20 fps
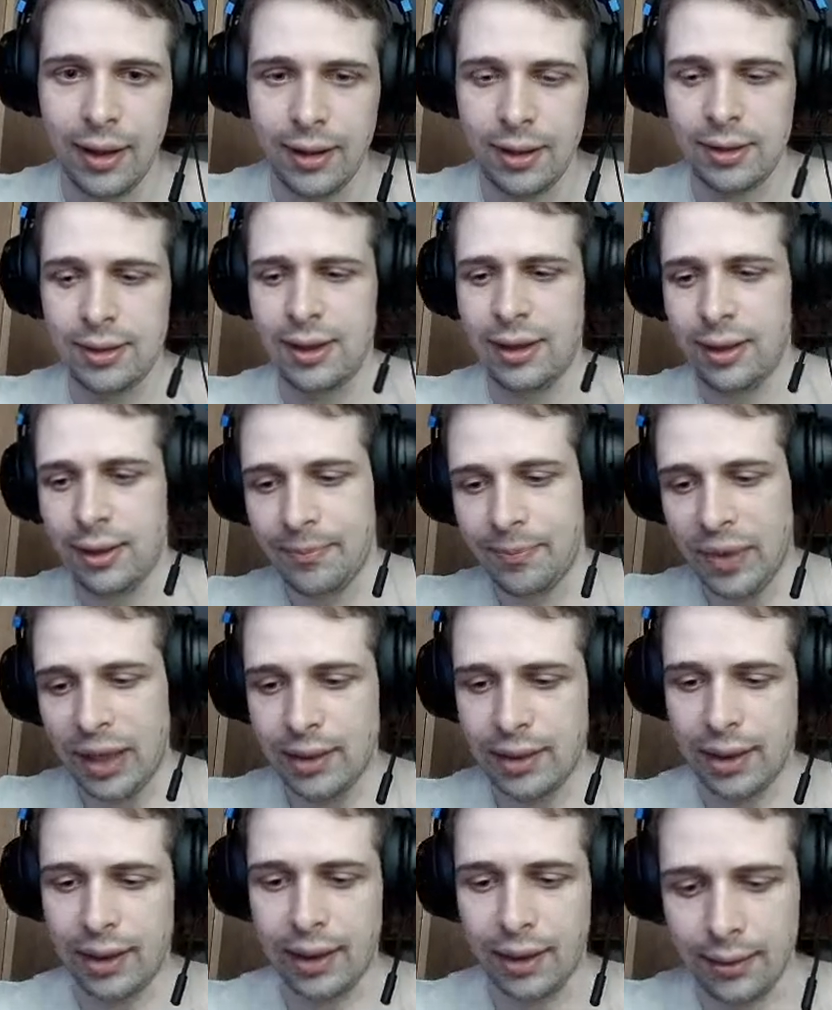They
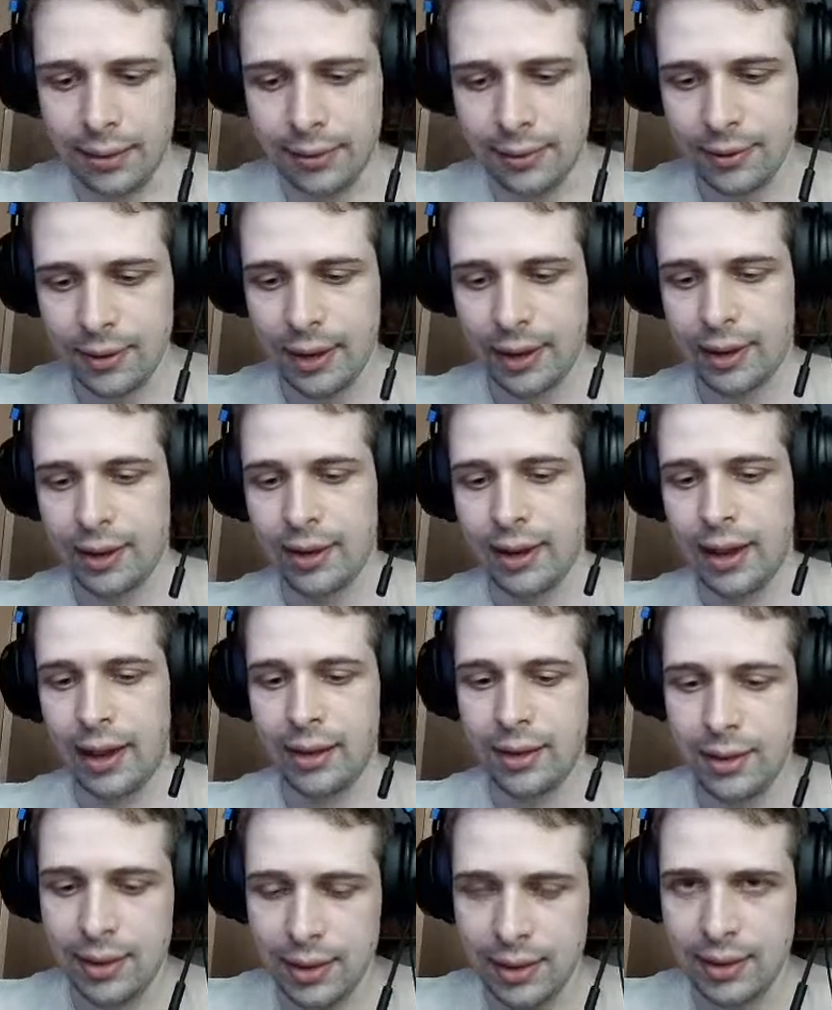have like
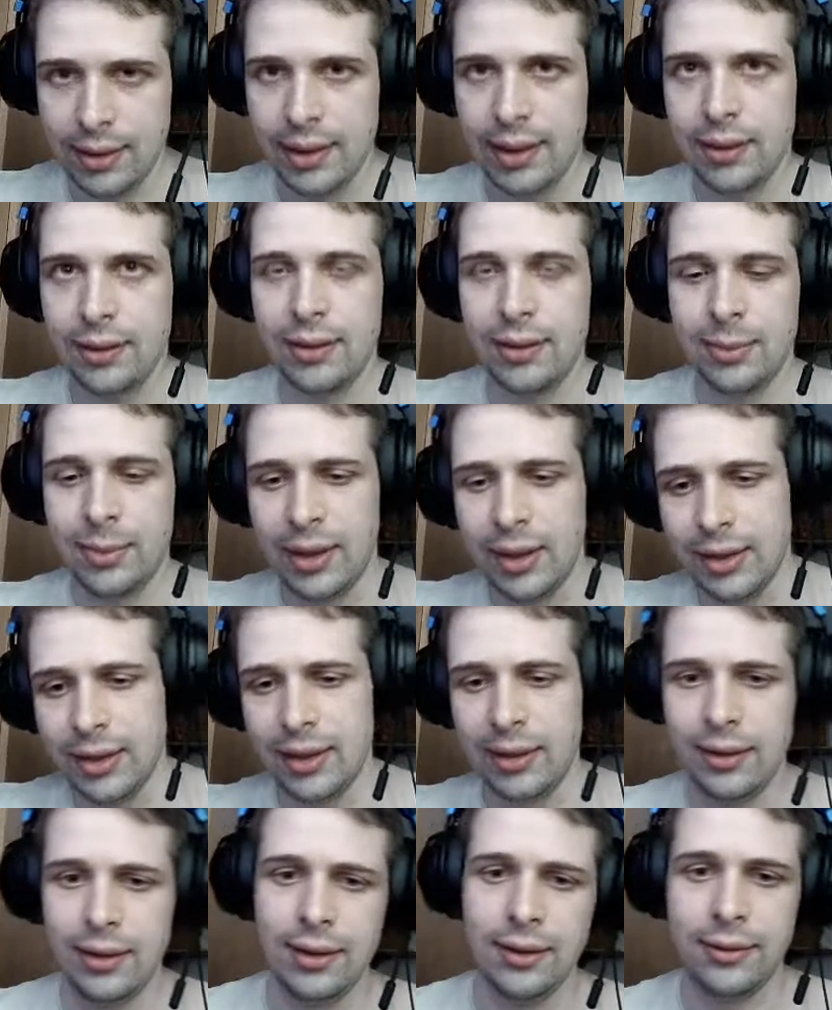ANSI standard, but they
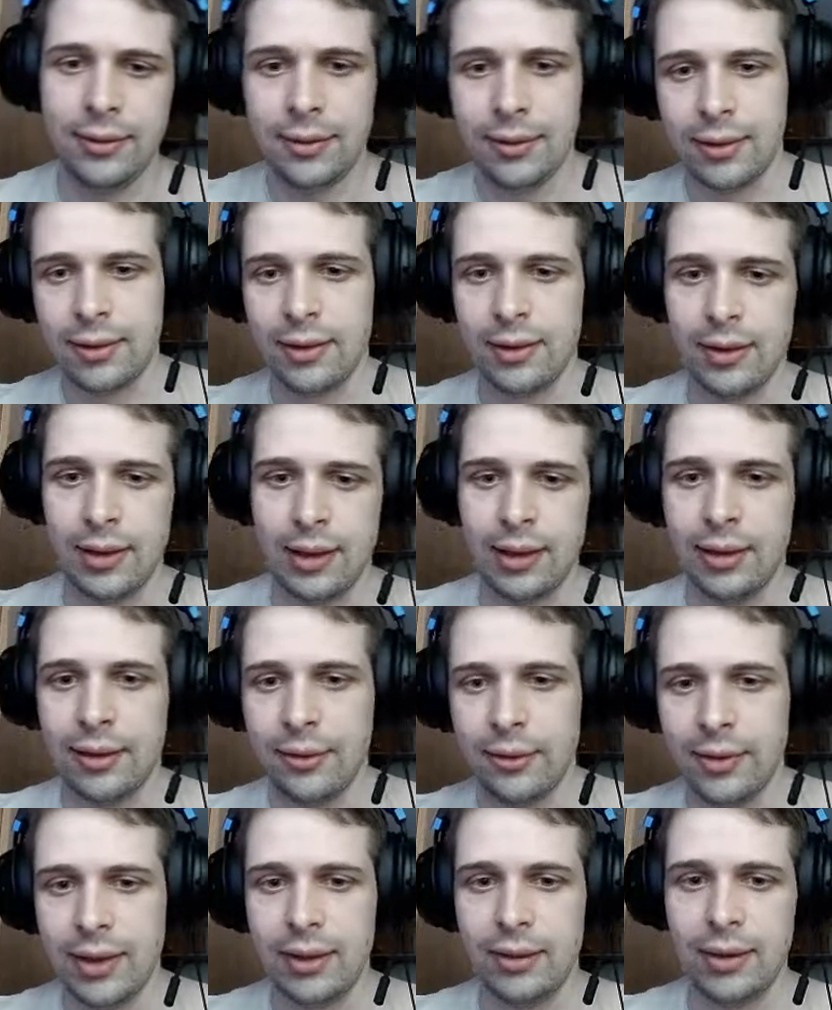differ
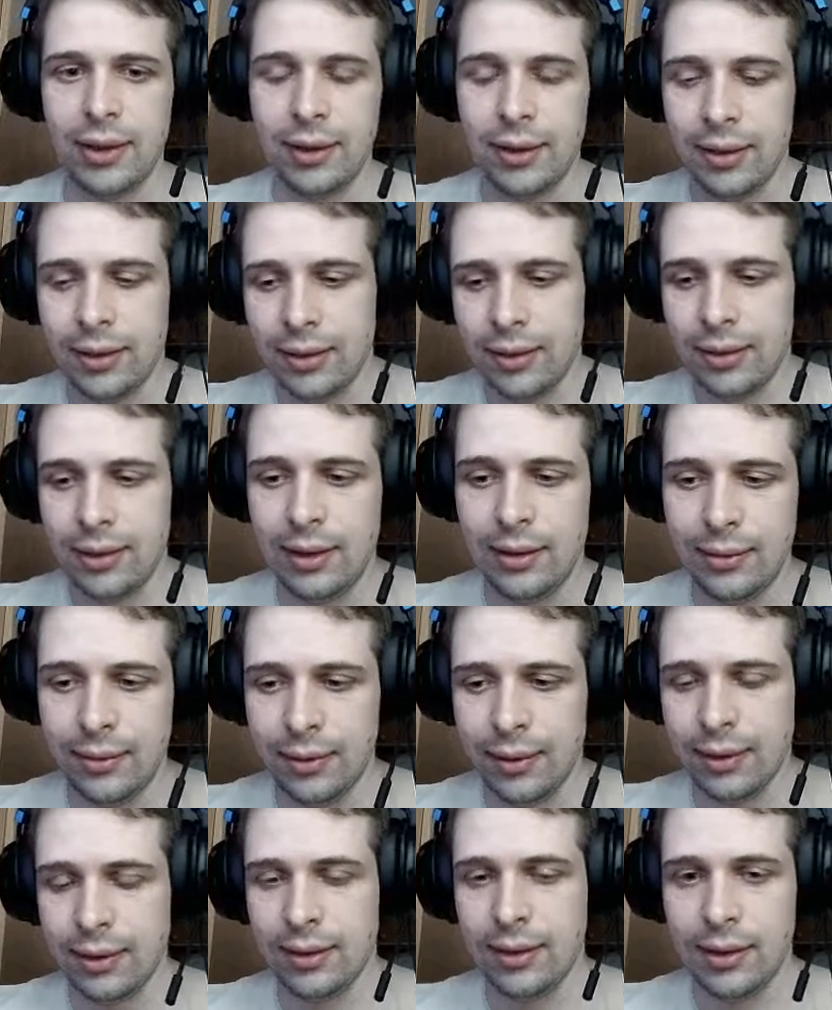in very
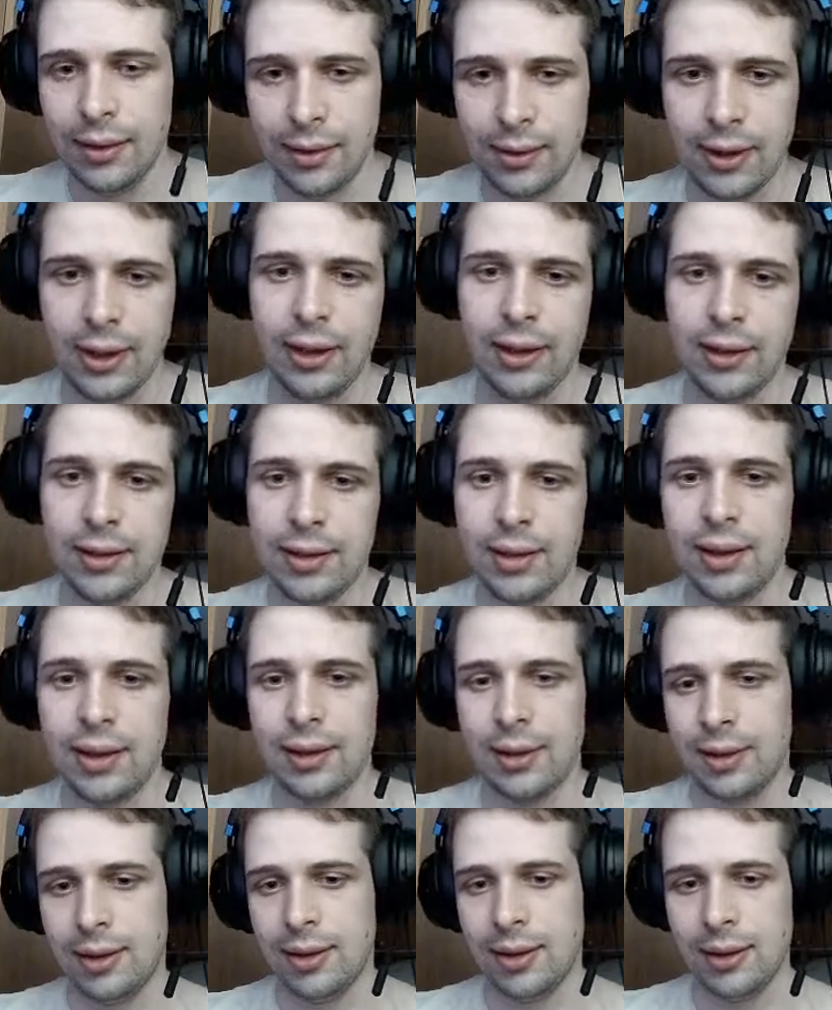different things, and
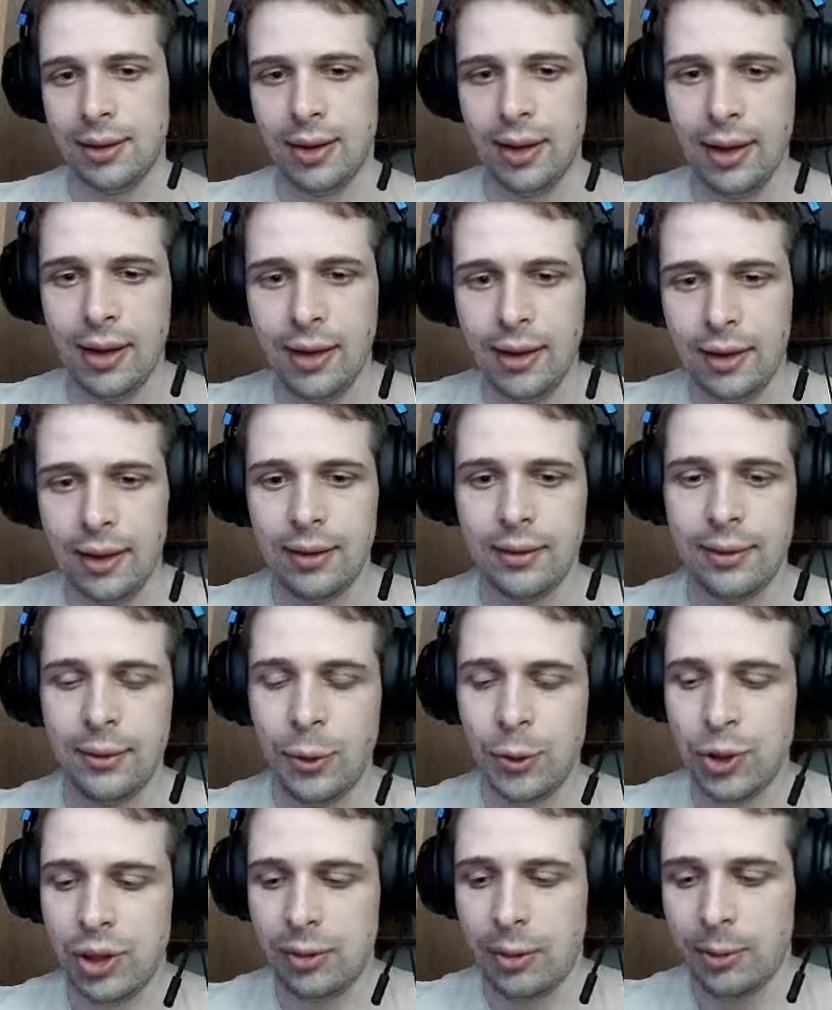in
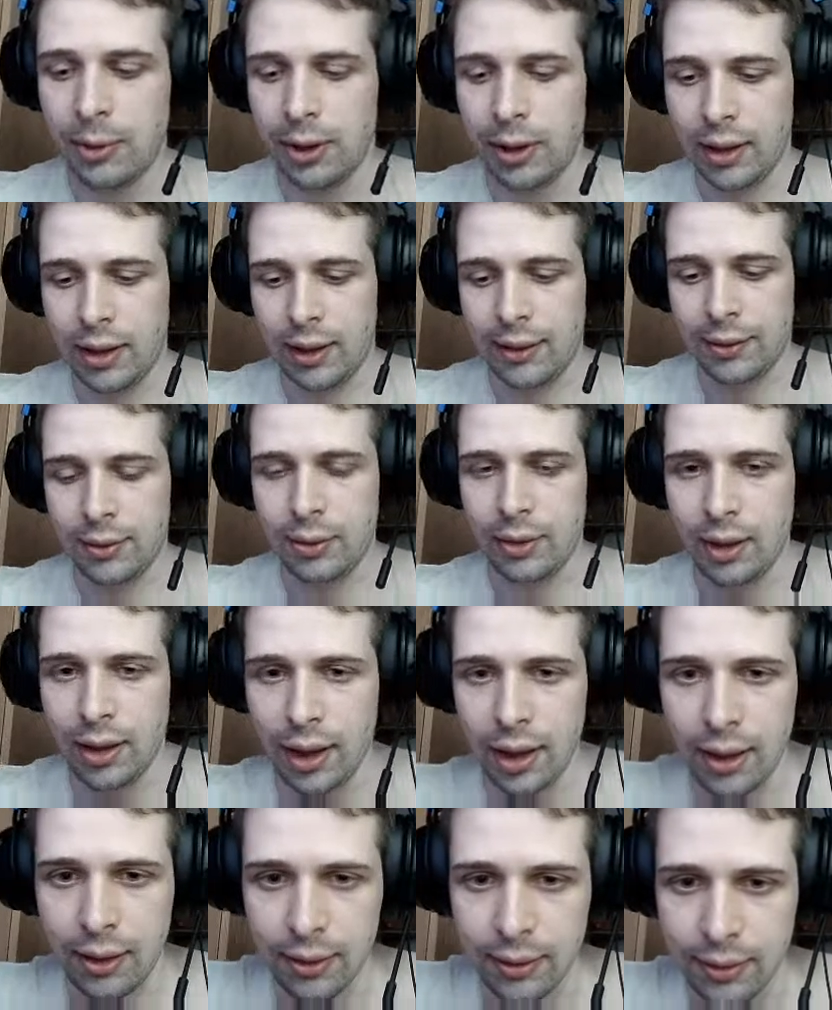future we will have to
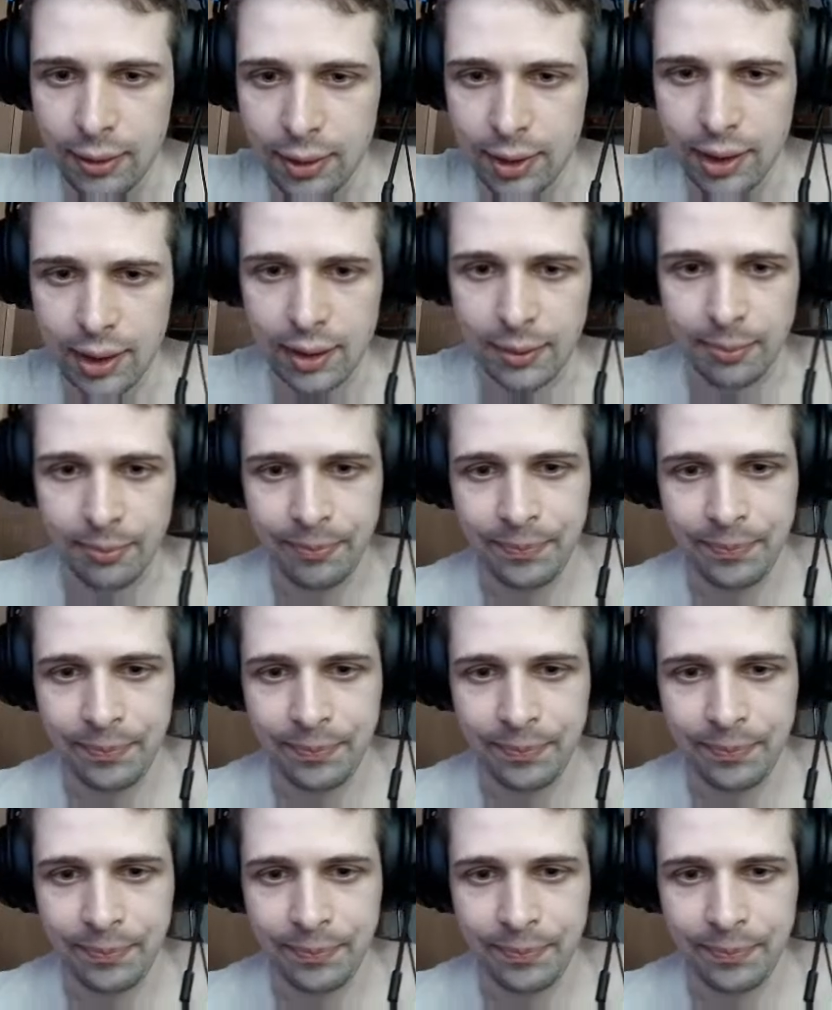account for them.